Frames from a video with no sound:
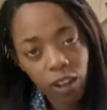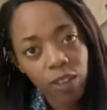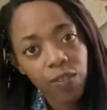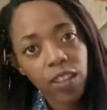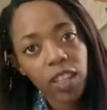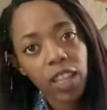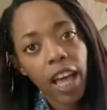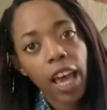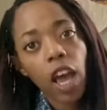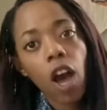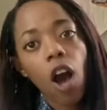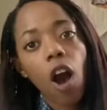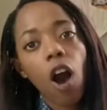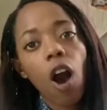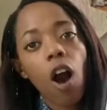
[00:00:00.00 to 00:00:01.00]
of it like,
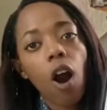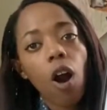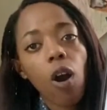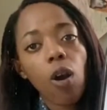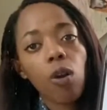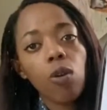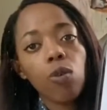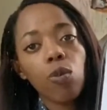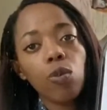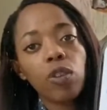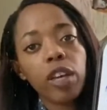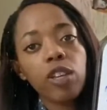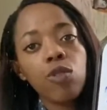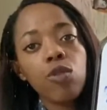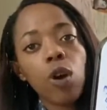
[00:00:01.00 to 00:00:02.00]
oh,
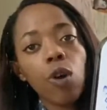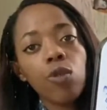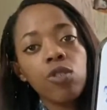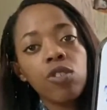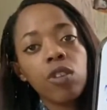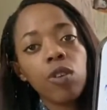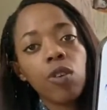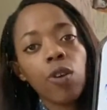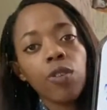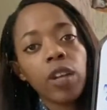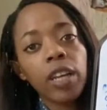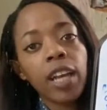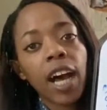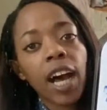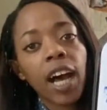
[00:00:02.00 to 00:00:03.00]
like you go 0 to
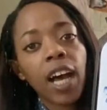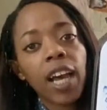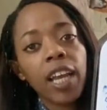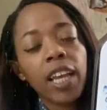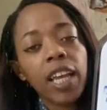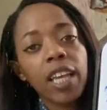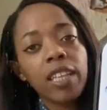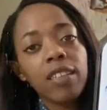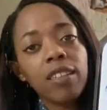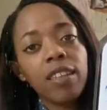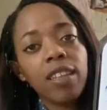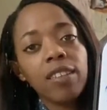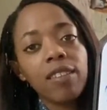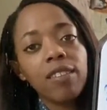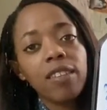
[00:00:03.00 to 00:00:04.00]
9, to
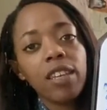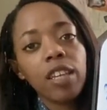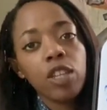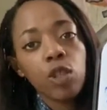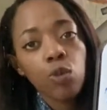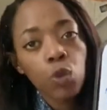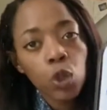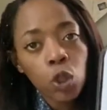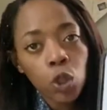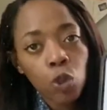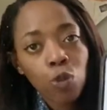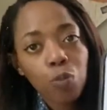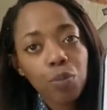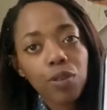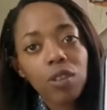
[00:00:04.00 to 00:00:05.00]
get to 10, you
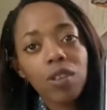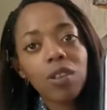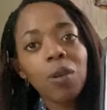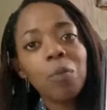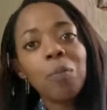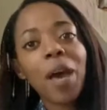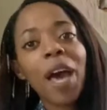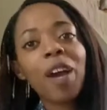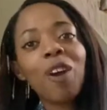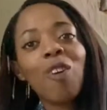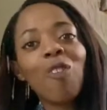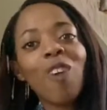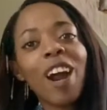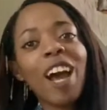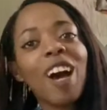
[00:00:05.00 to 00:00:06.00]
loop back
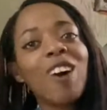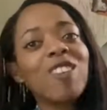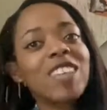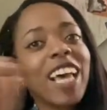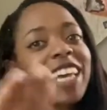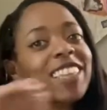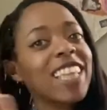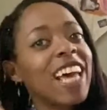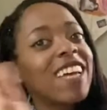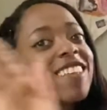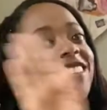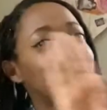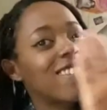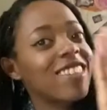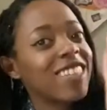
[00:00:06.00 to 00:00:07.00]
around like that
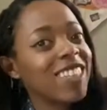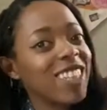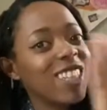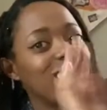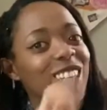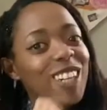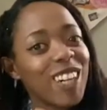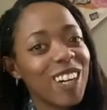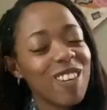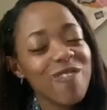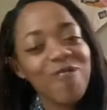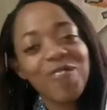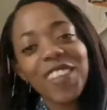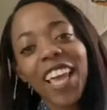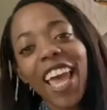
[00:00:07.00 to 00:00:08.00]
cylinder
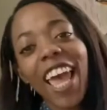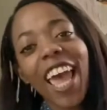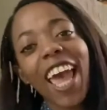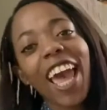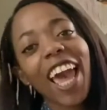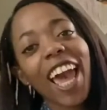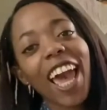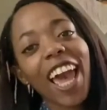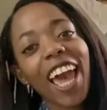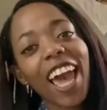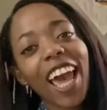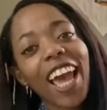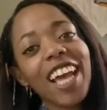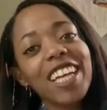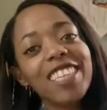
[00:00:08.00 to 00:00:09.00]

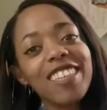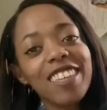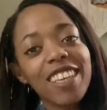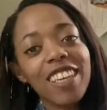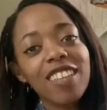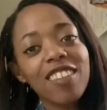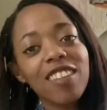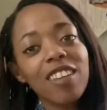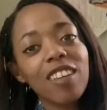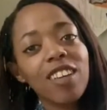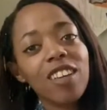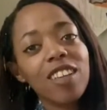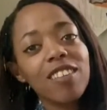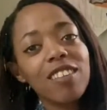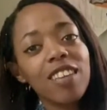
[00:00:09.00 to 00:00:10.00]
to get to
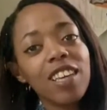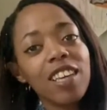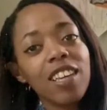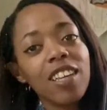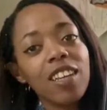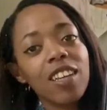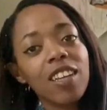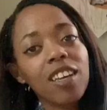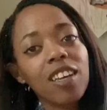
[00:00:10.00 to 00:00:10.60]
10.